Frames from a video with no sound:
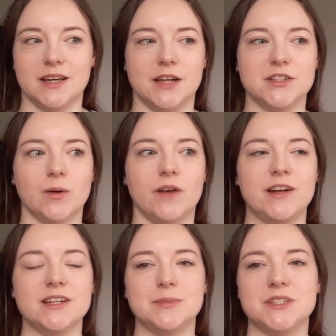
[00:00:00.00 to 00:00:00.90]
And so I've
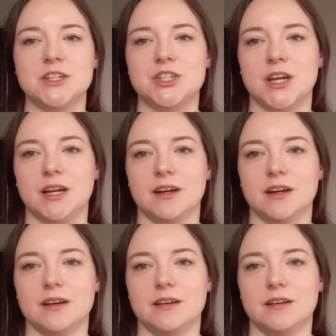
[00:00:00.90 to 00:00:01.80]
ended up
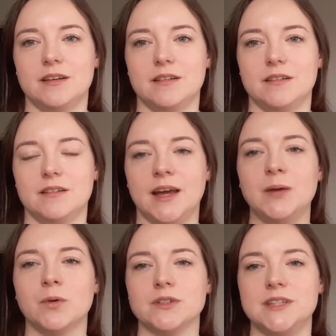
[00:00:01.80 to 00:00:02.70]
stitching
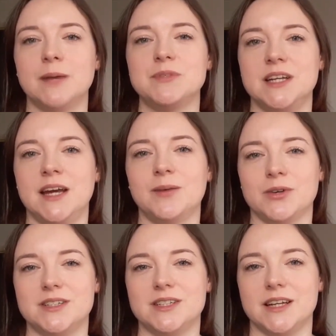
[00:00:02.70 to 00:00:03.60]
DMC
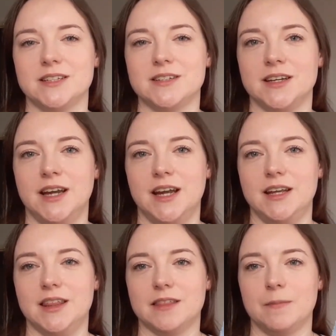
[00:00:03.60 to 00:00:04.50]
816
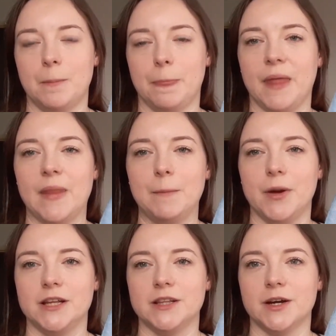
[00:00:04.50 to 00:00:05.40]
underneath and then
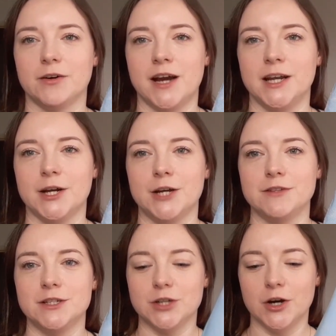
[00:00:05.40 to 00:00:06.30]
putting the cry knit
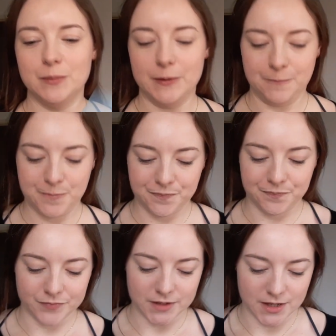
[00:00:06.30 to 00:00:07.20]
over the top.
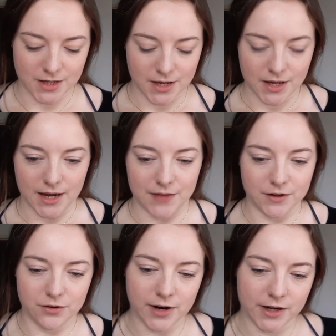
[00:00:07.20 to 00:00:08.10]
And
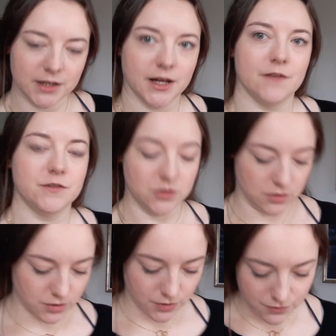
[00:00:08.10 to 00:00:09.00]
the cry knit that I've
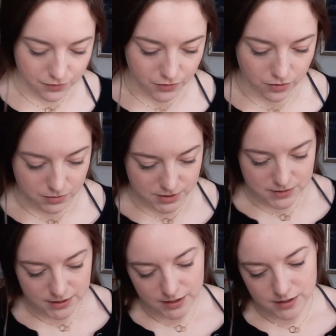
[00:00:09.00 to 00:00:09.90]
gone for, one
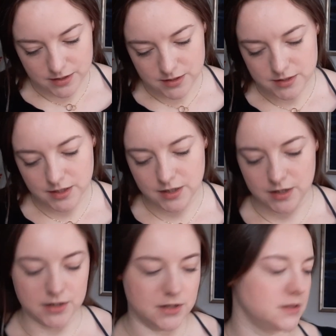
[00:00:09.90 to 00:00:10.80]
second,
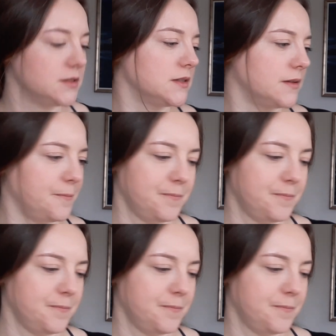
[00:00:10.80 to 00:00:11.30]
it's